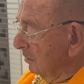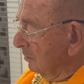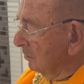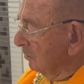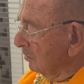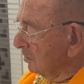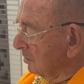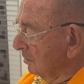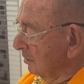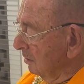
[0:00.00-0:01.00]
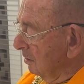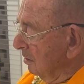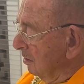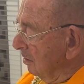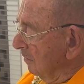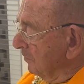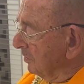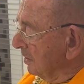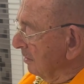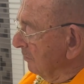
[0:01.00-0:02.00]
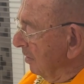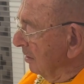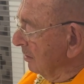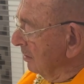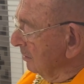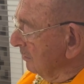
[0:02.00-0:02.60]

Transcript: Tulsi, on the day Radha and